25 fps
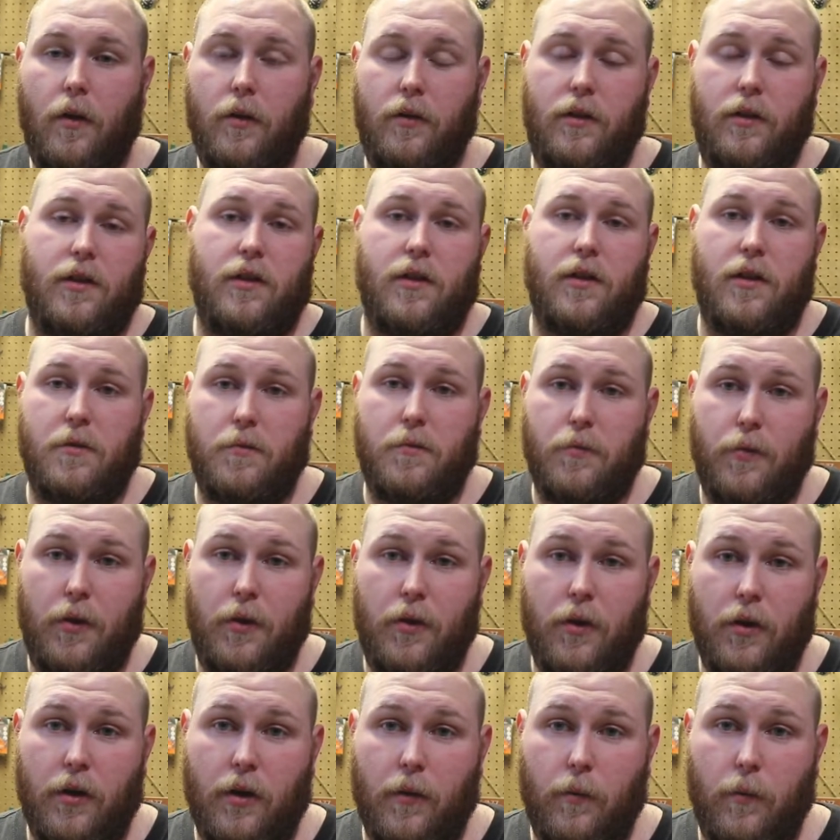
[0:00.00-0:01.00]
distance
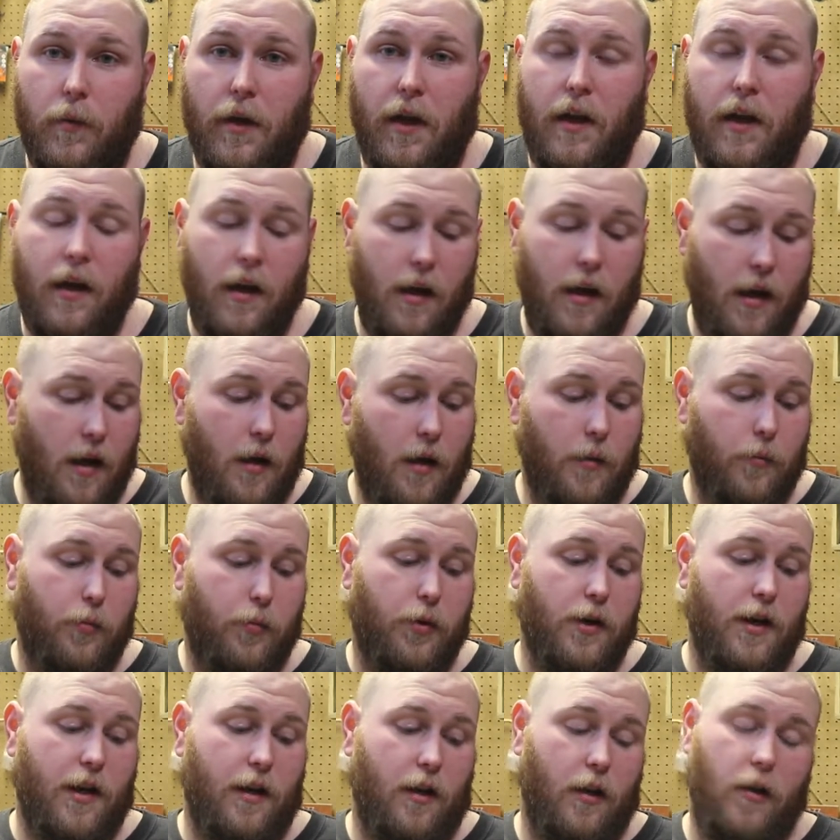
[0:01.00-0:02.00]
between hook and weight,
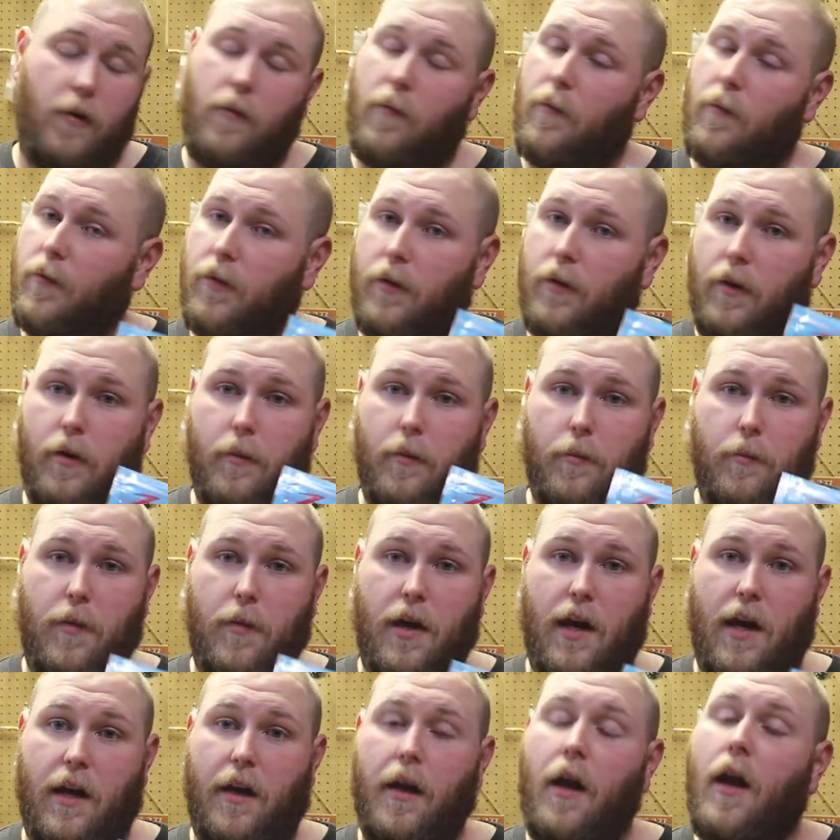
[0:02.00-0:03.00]
but
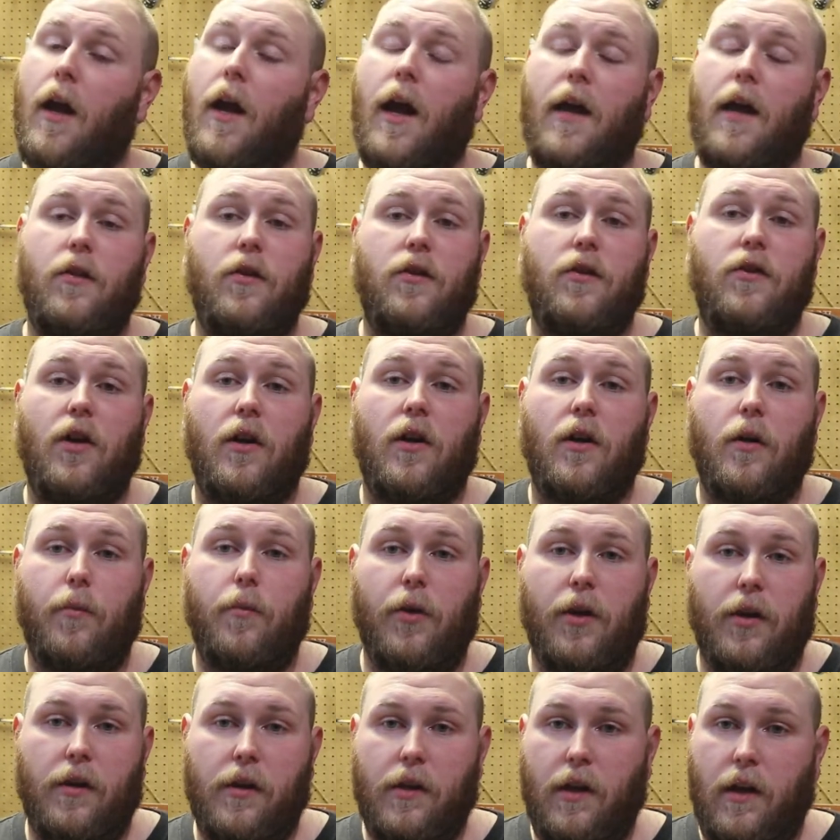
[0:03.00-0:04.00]
man, and the
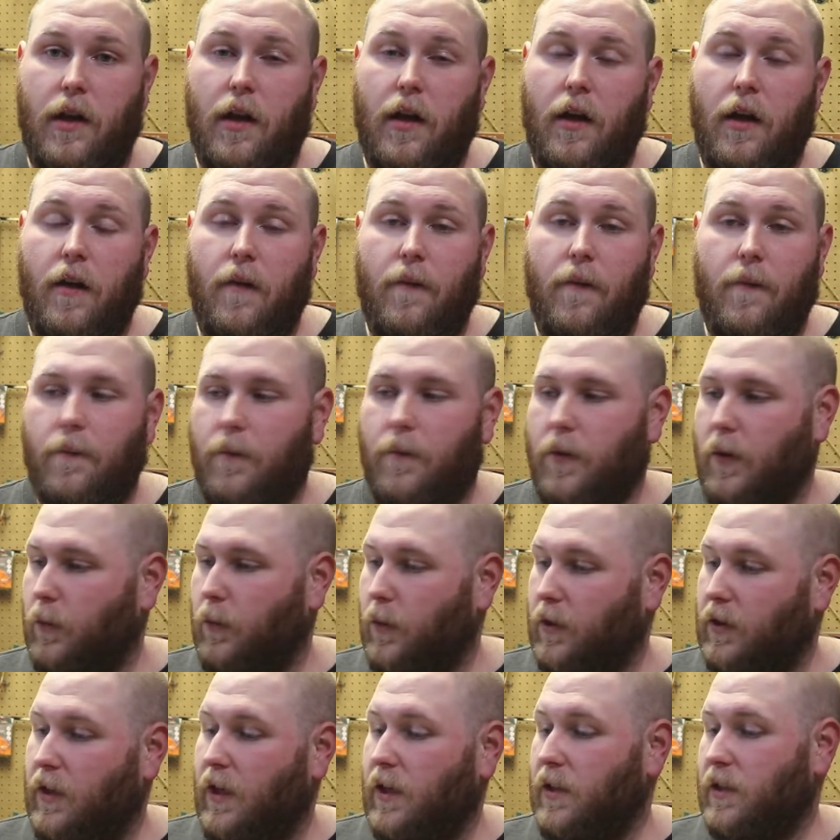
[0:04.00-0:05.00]
durability.
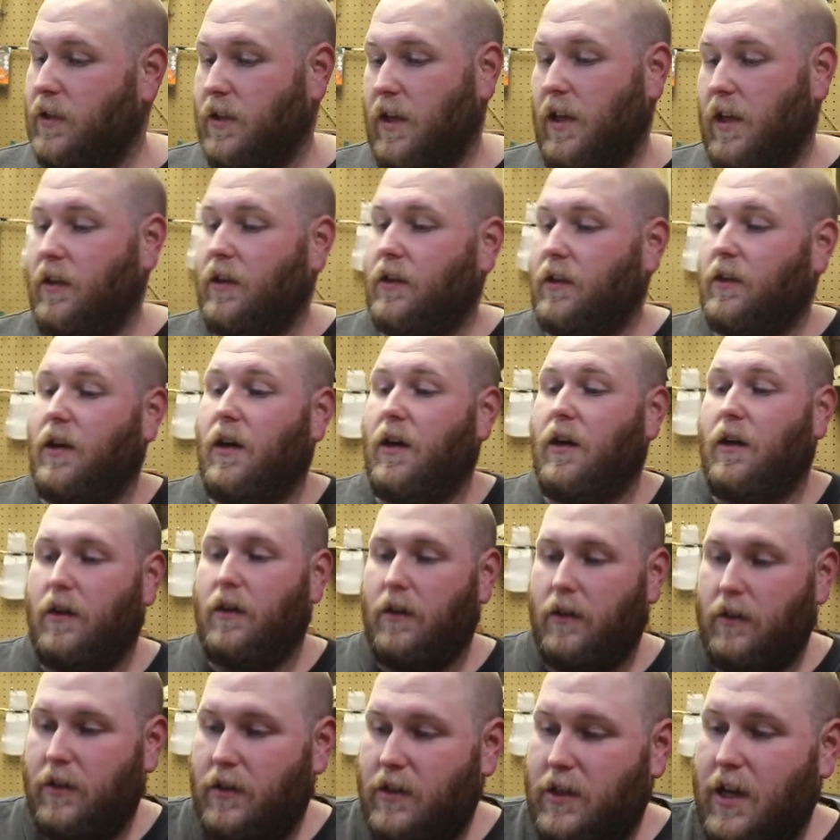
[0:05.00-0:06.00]
When they say that they're
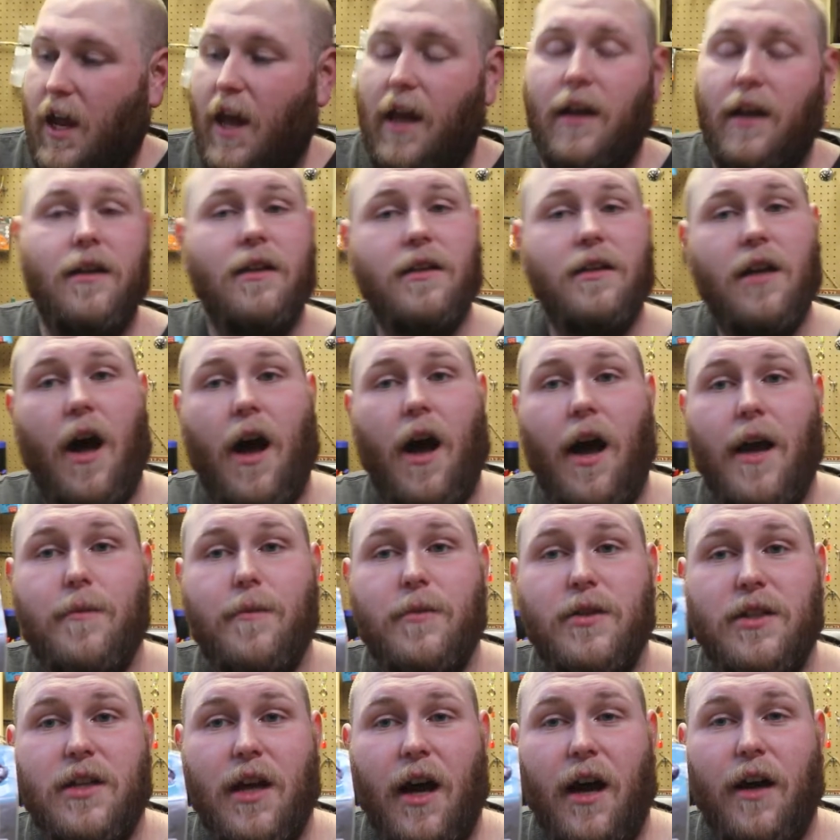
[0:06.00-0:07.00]
10
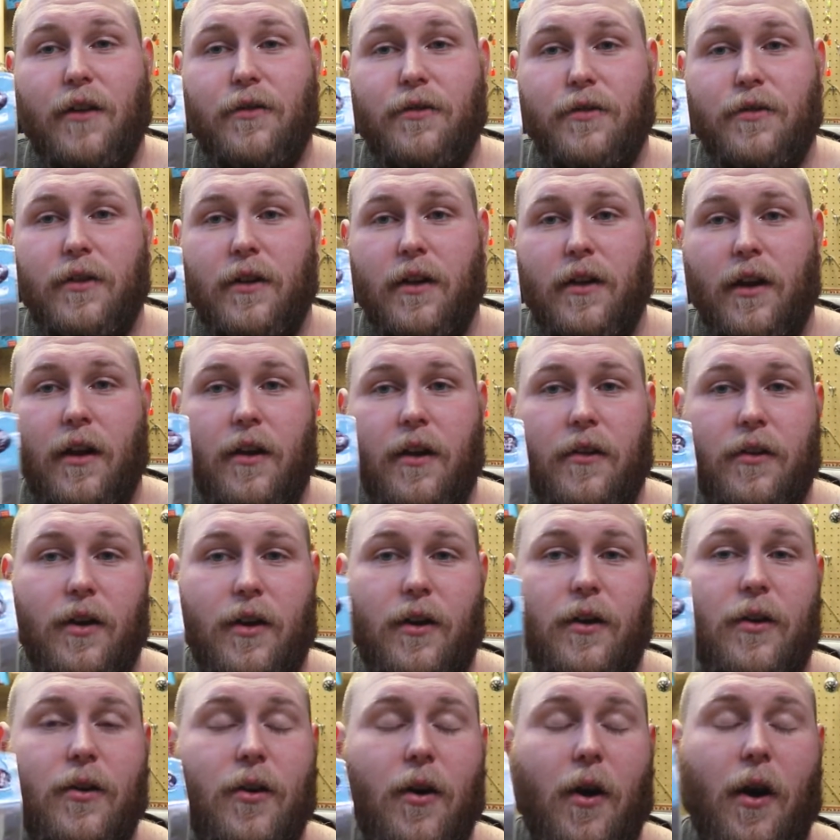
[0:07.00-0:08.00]
times tough,
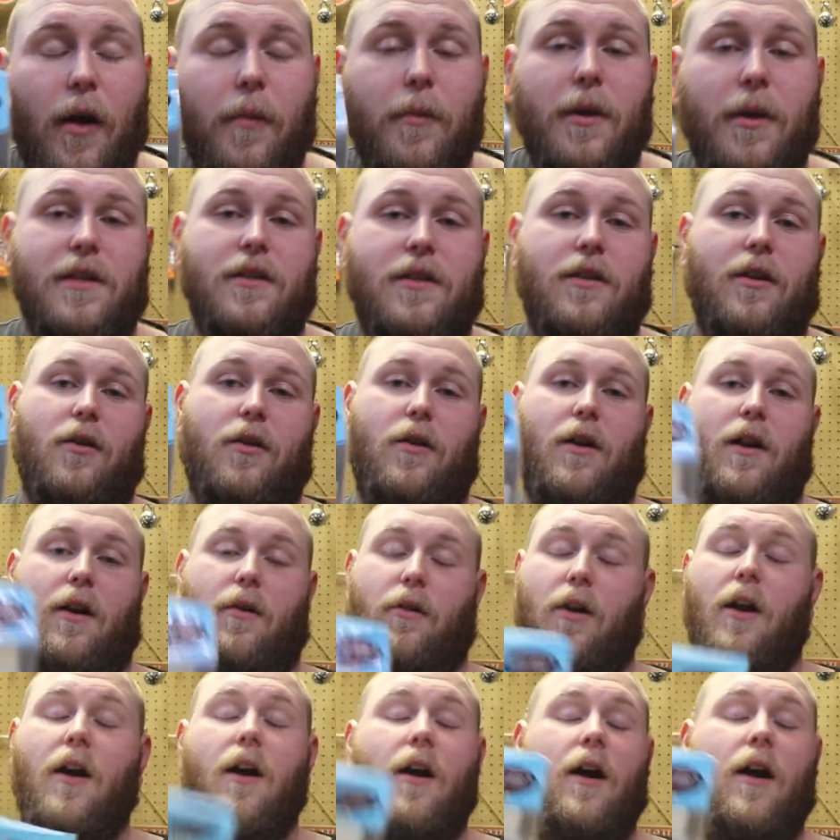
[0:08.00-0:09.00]
they're not messing
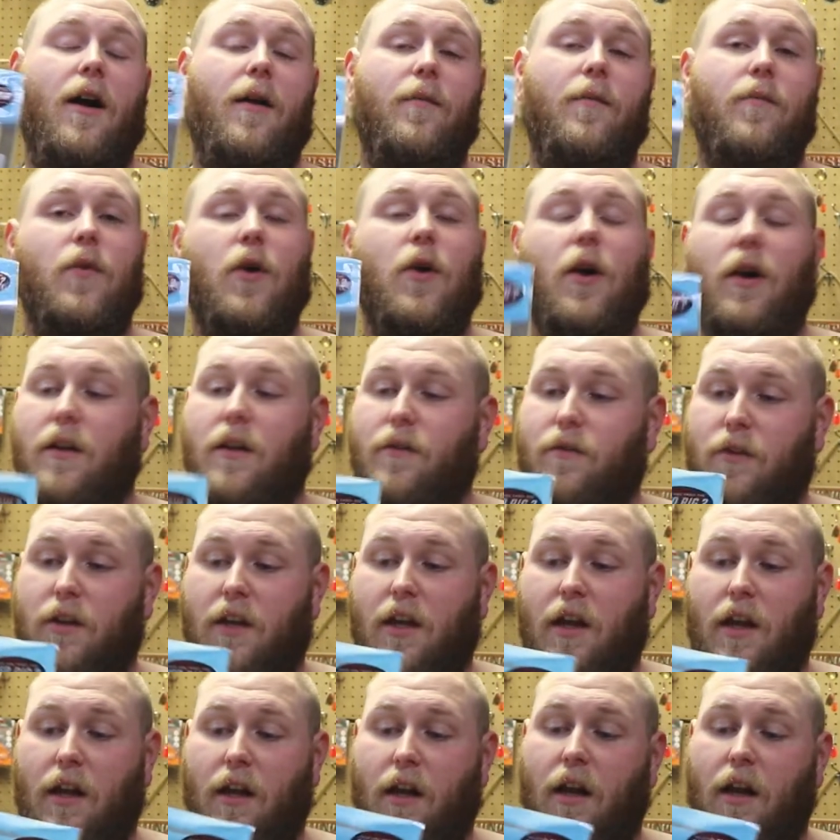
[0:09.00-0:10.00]
around. I'm not even
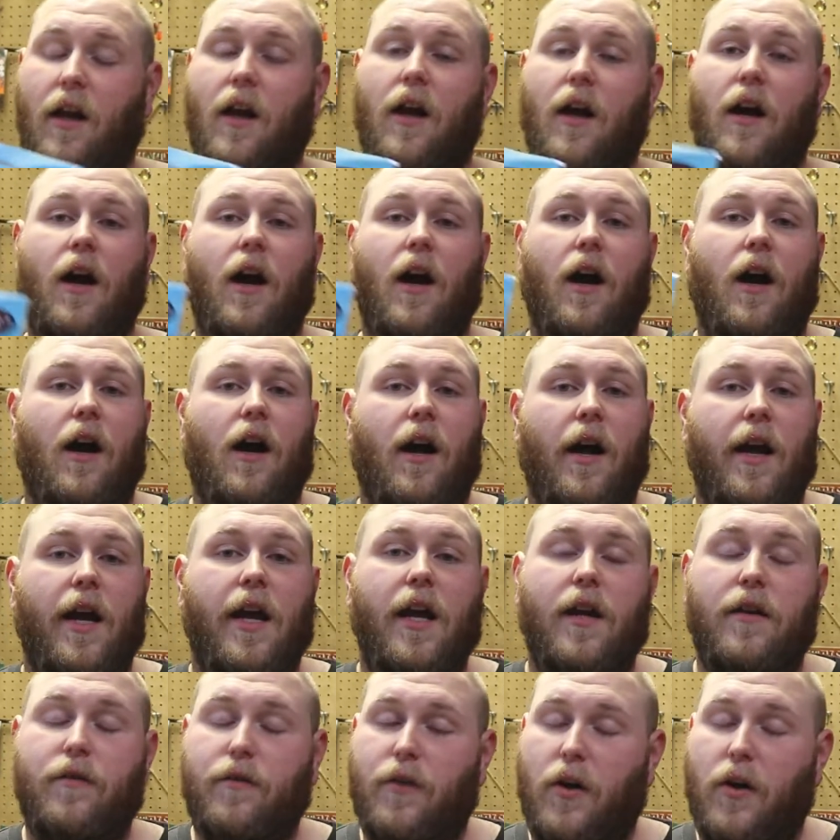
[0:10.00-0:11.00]
kidding. I
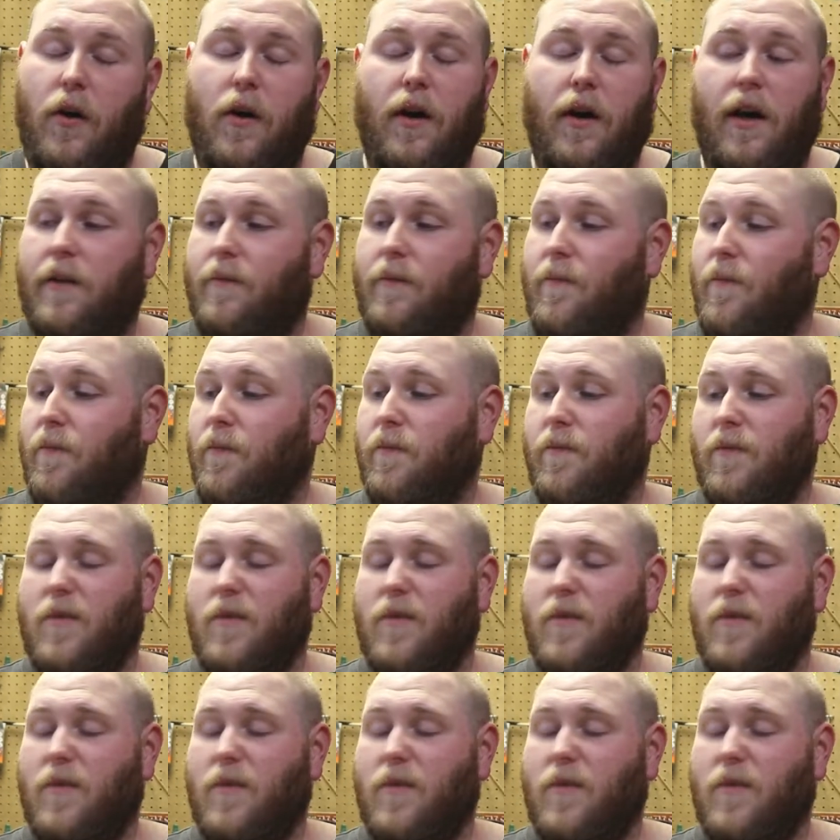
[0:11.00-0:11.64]
have caught